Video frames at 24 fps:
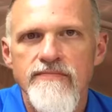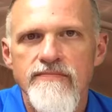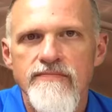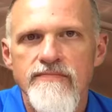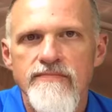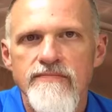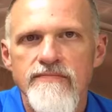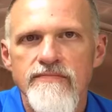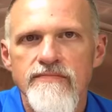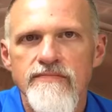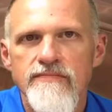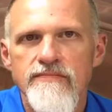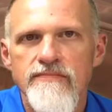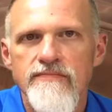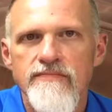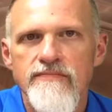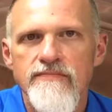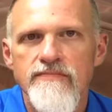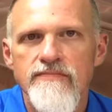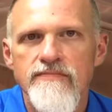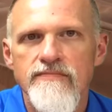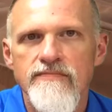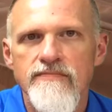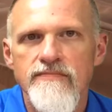
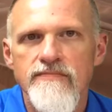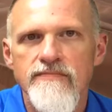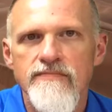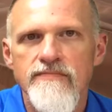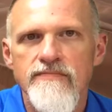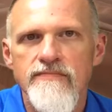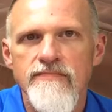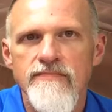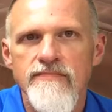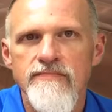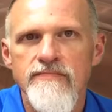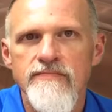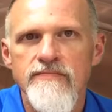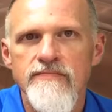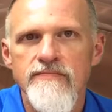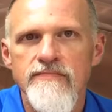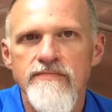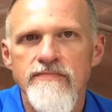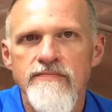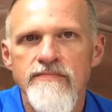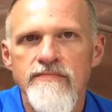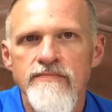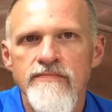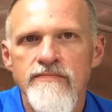
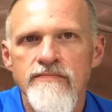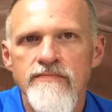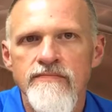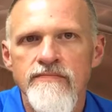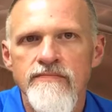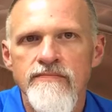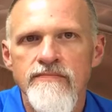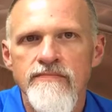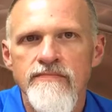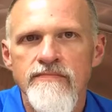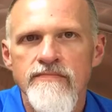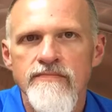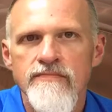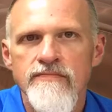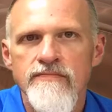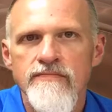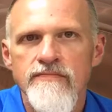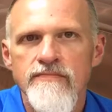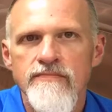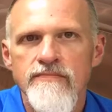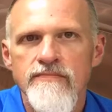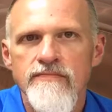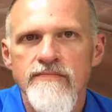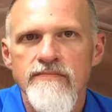
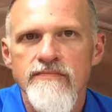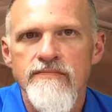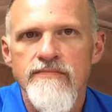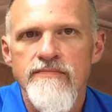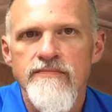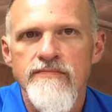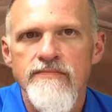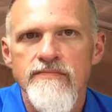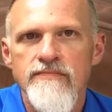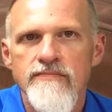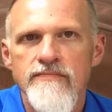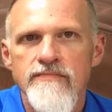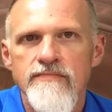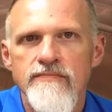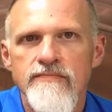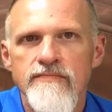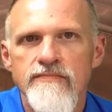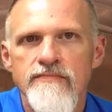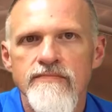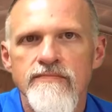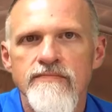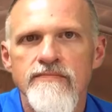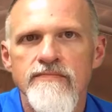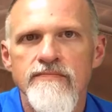
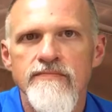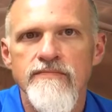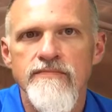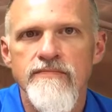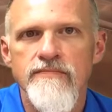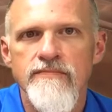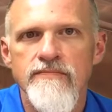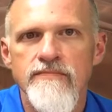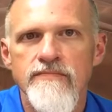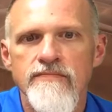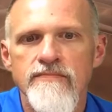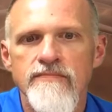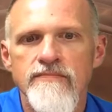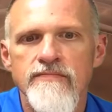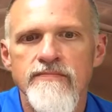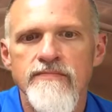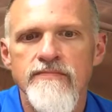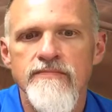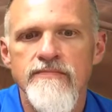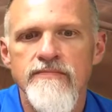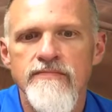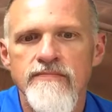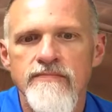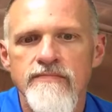
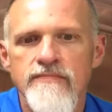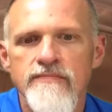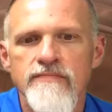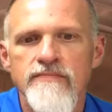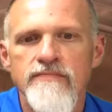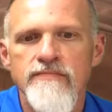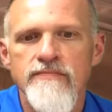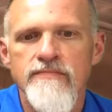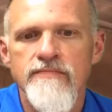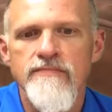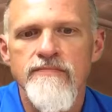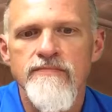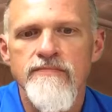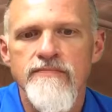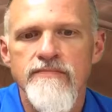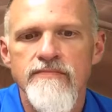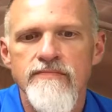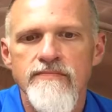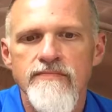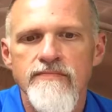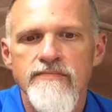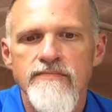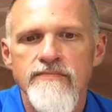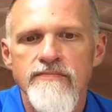[no speech]